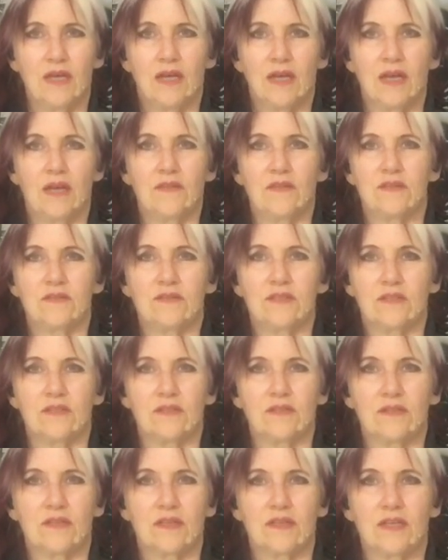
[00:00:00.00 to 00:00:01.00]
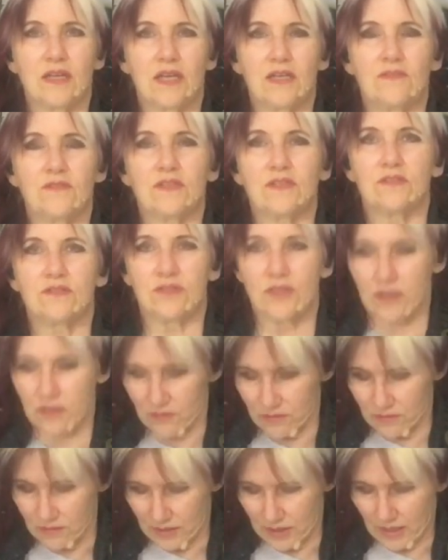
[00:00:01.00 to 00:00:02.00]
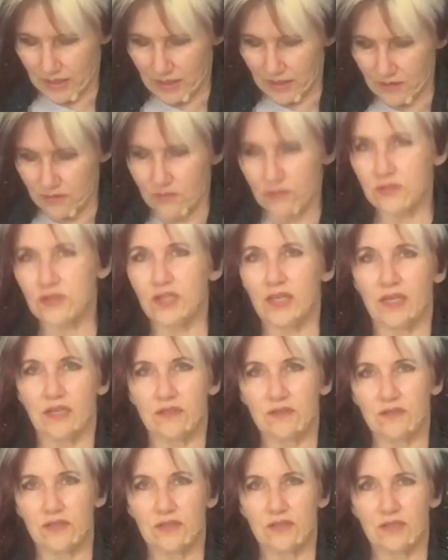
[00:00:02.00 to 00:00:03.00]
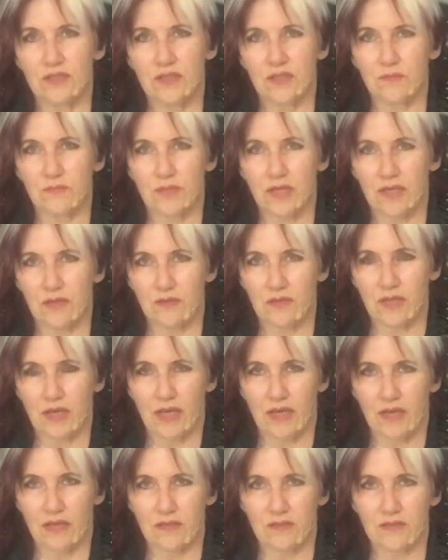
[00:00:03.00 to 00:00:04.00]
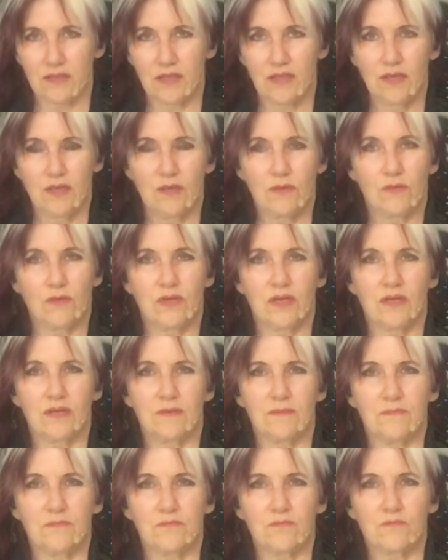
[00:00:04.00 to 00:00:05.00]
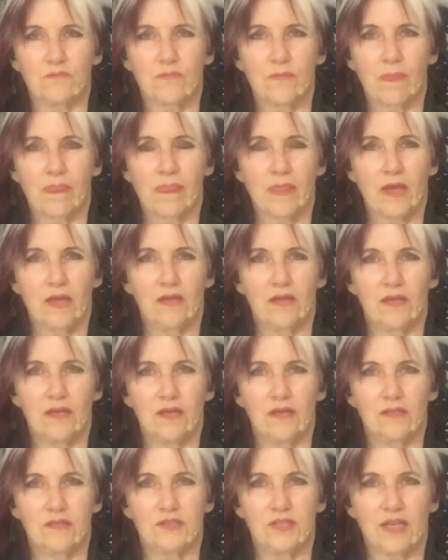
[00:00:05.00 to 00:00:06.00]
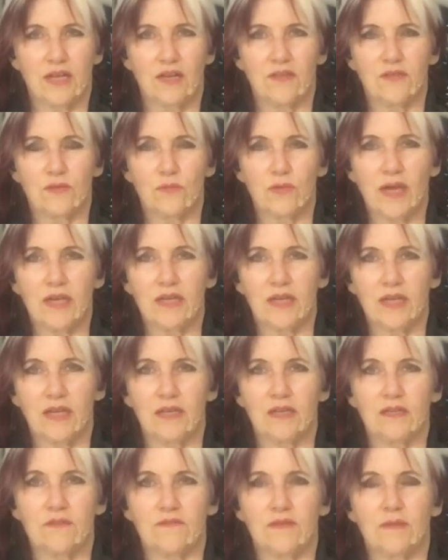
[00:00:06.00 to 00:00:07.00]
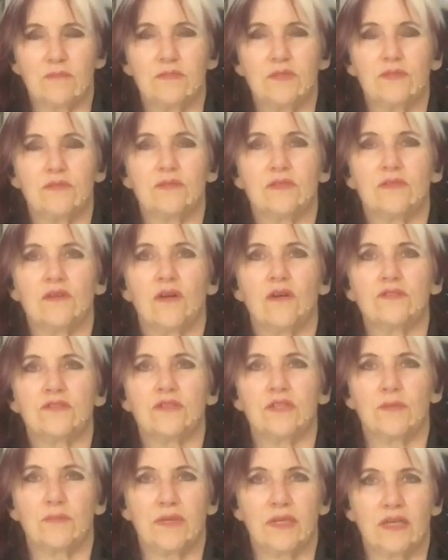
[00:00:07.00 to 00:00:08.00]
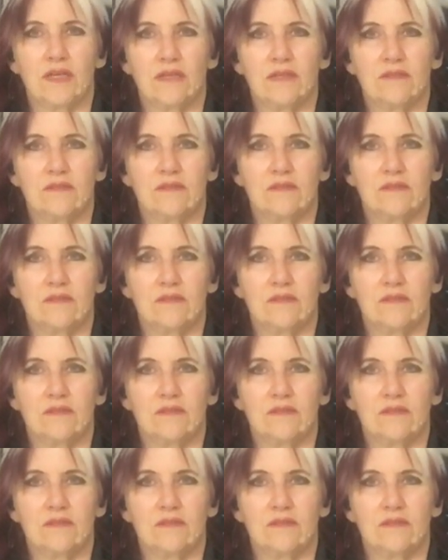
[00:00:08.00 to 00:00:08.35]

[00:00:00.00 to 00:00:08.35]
And there's a kind of a subtle angle change in my hand where, check out the right hand if I'm doing alternate picking.